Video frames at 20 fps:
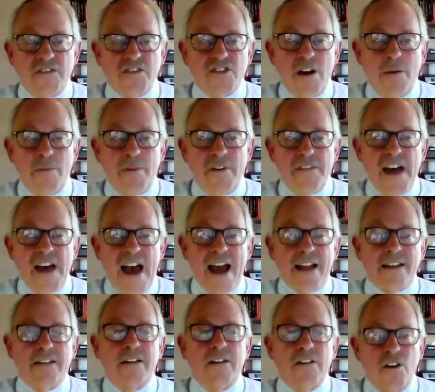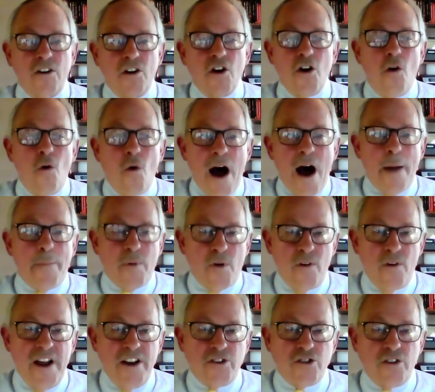some of that
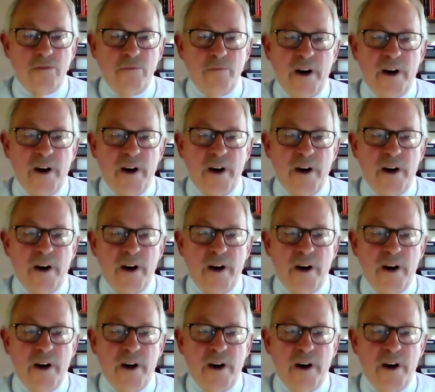cooperation.